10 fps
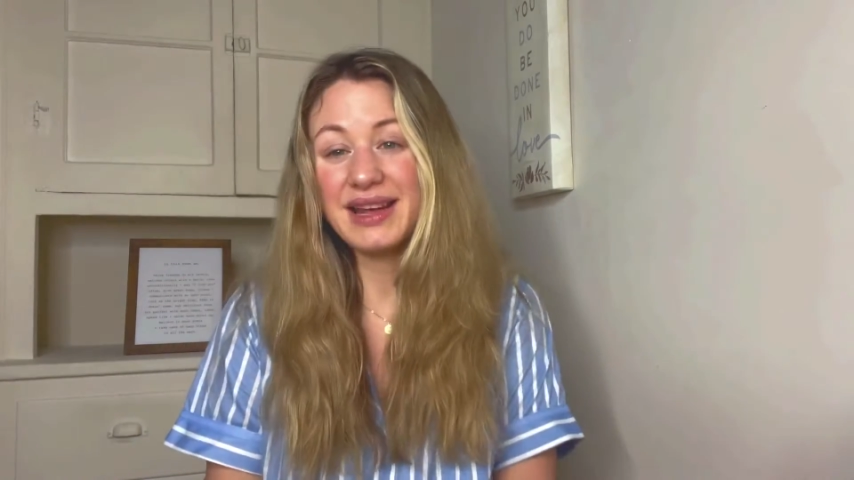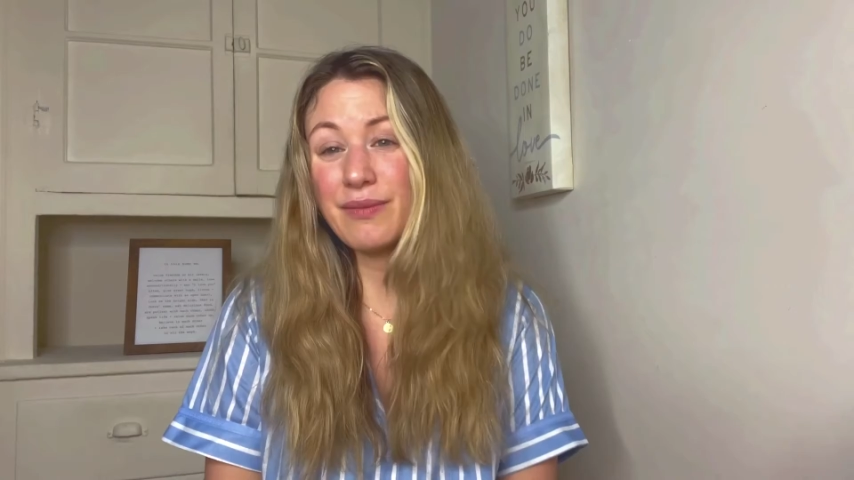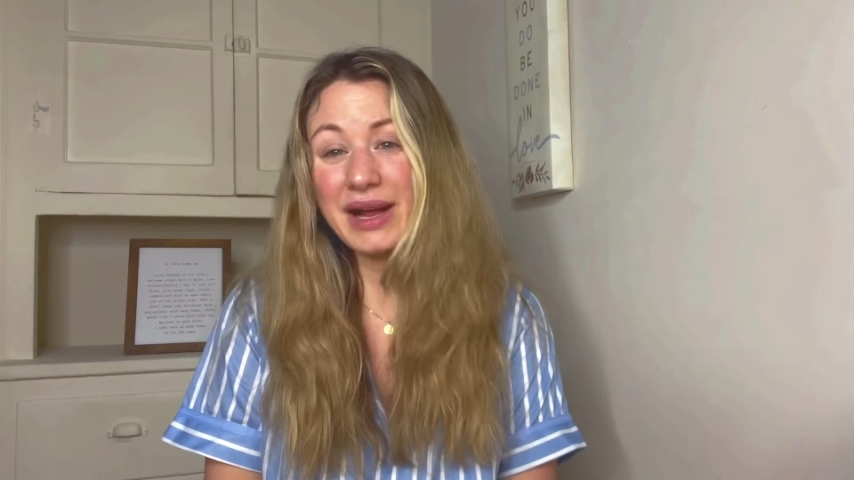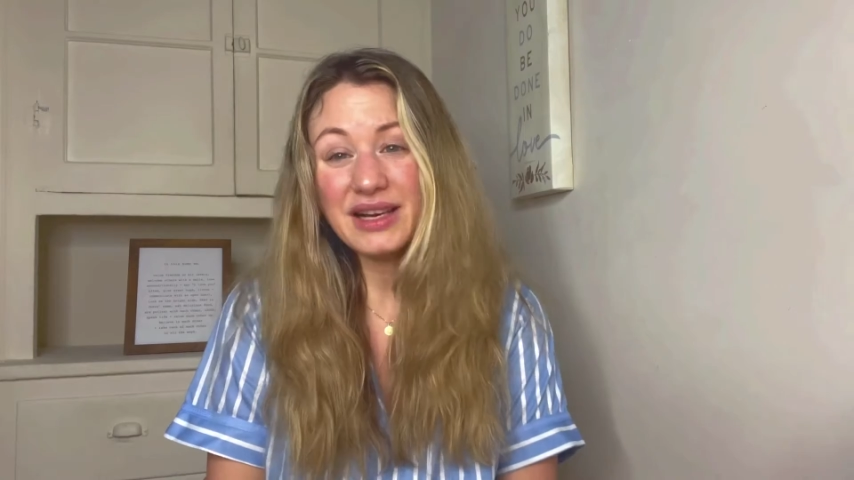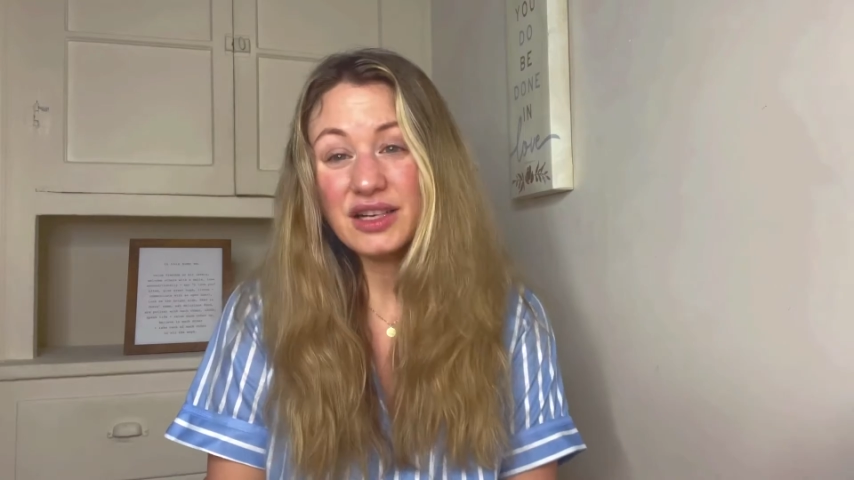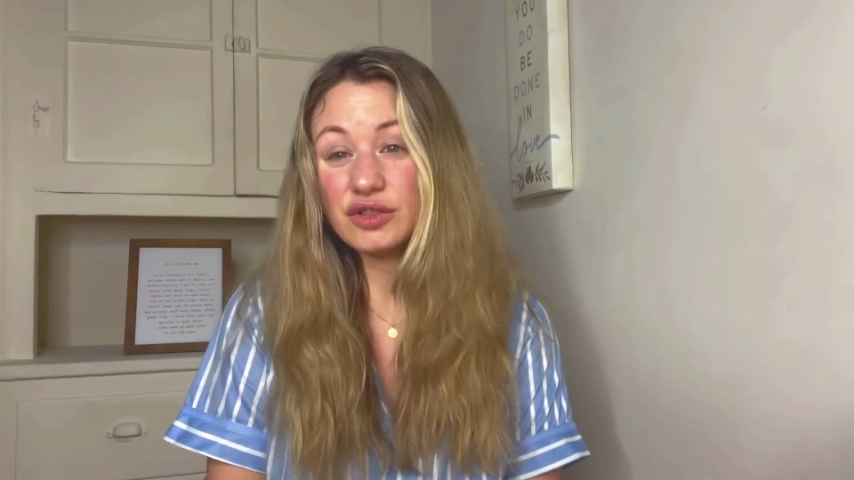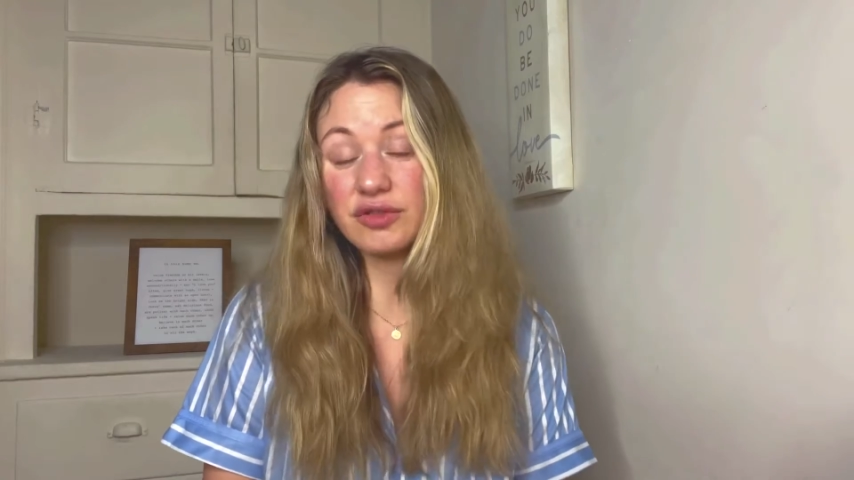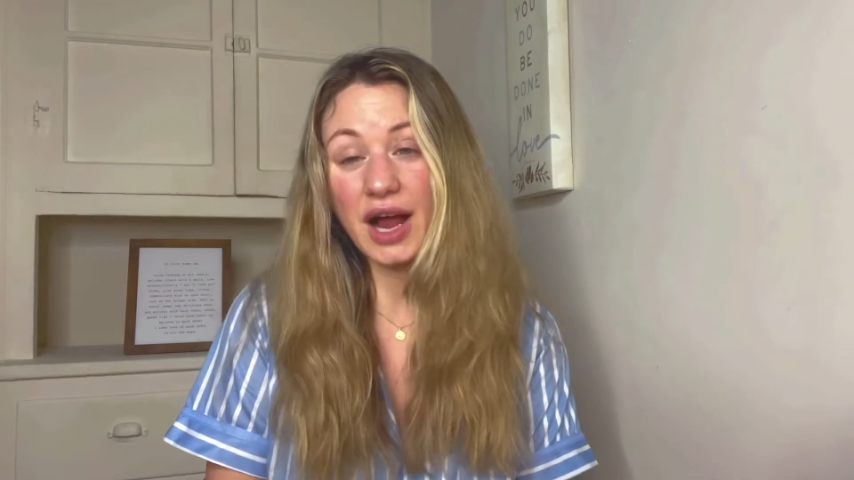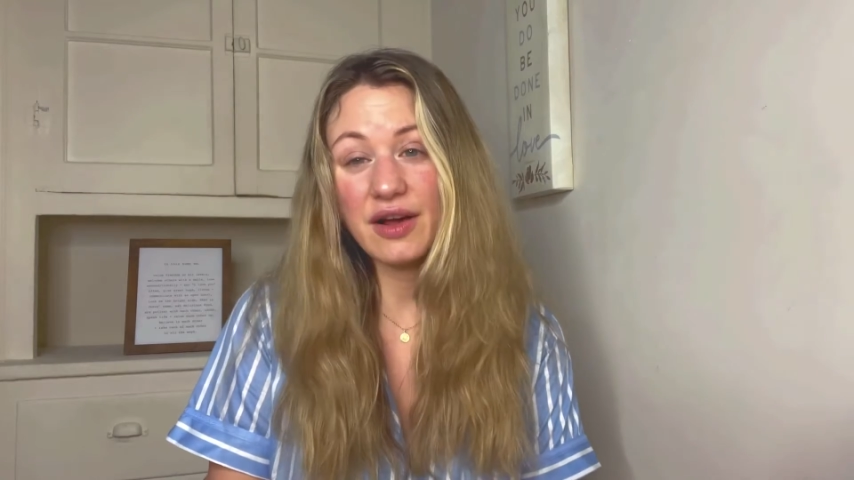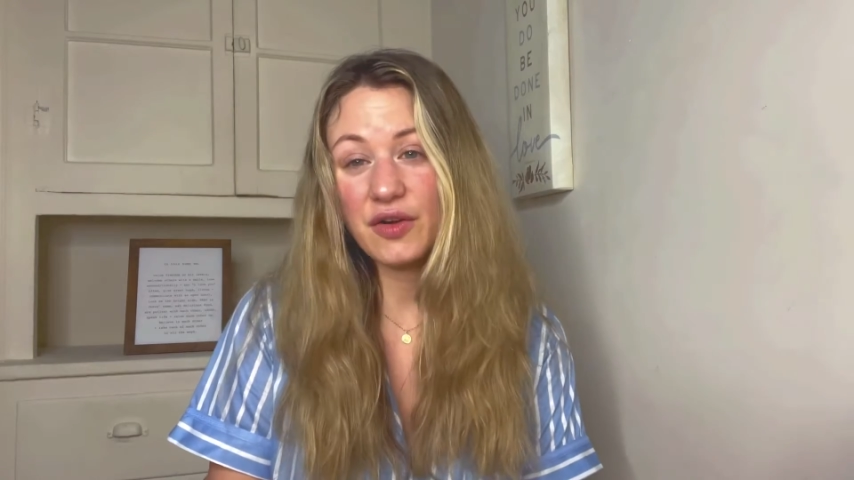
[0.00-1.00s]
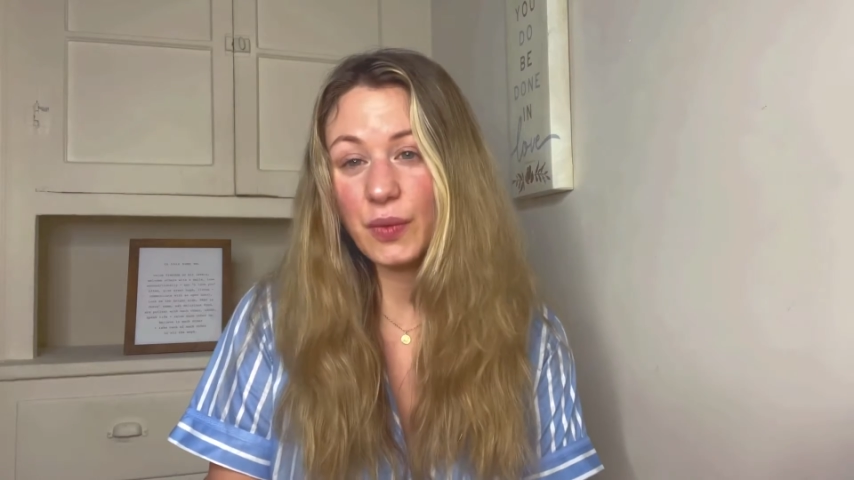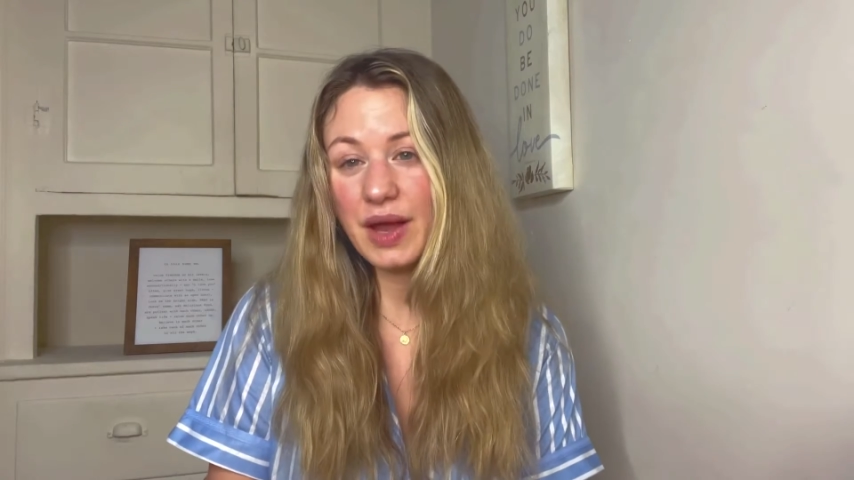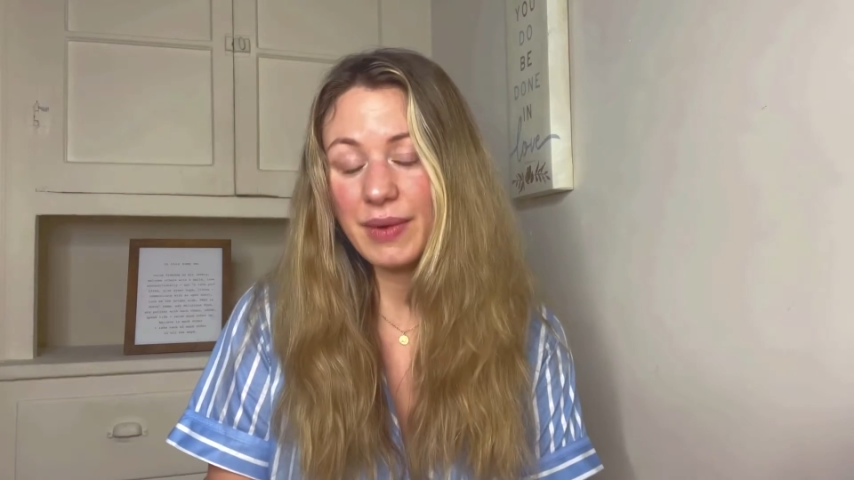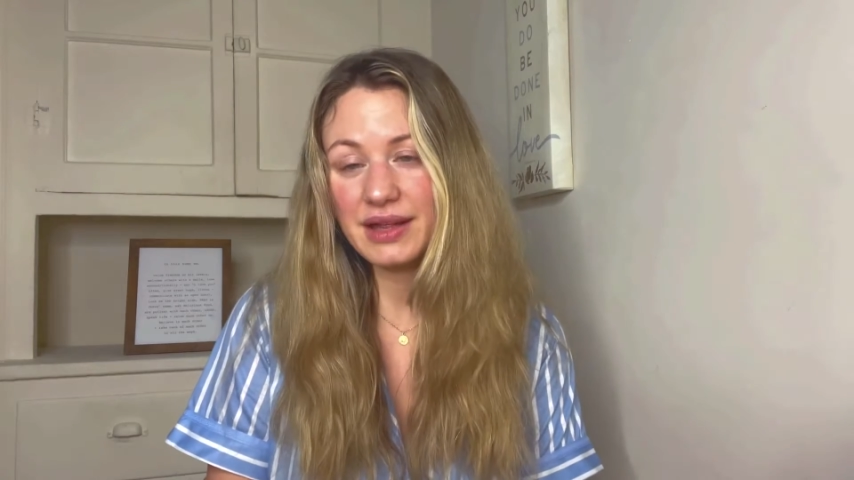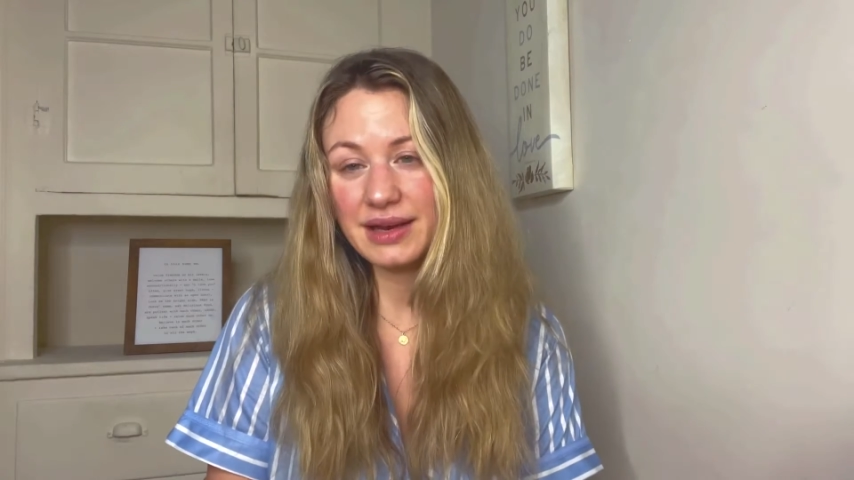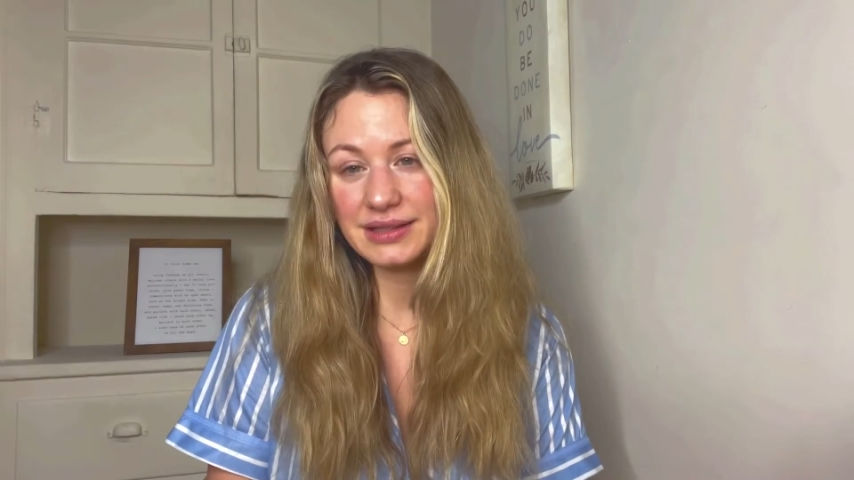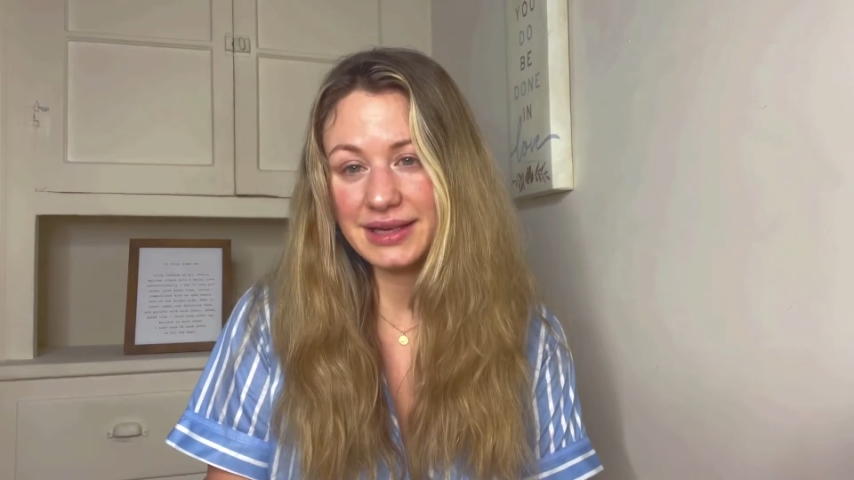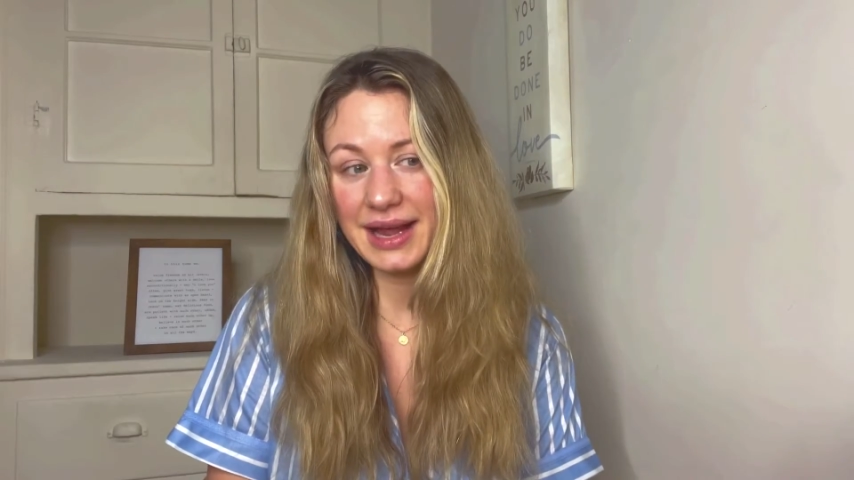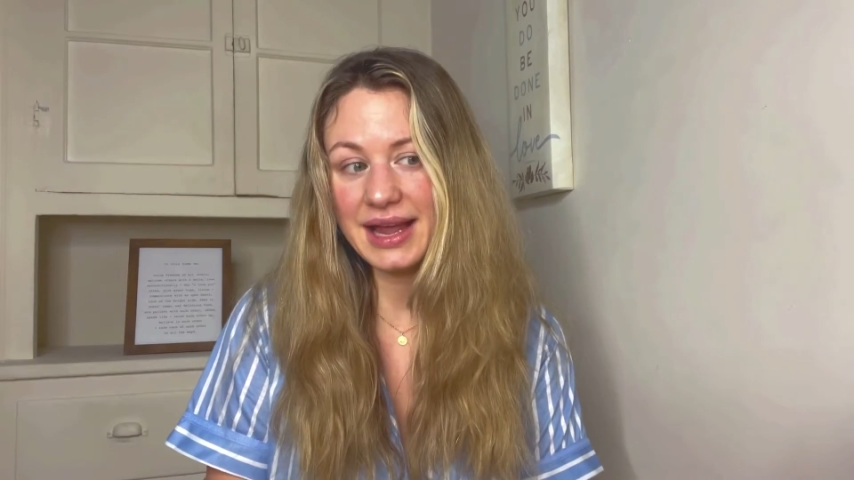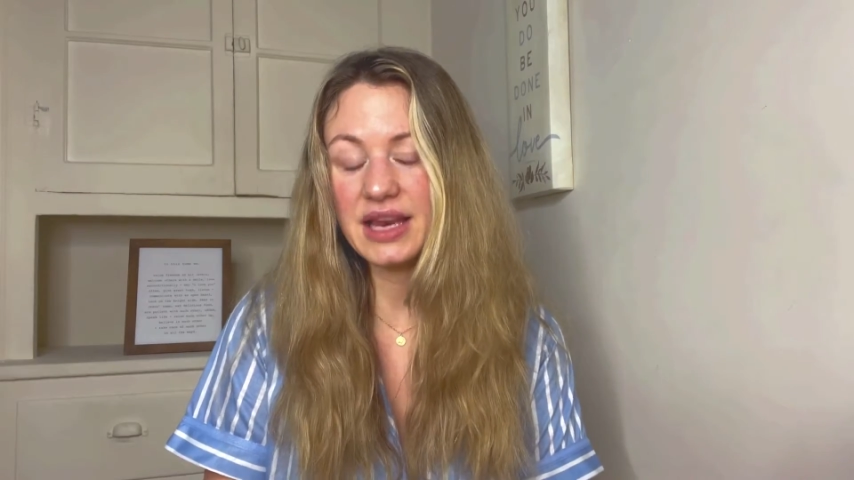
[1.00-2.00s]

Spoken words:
it might not dry all the way by the next day.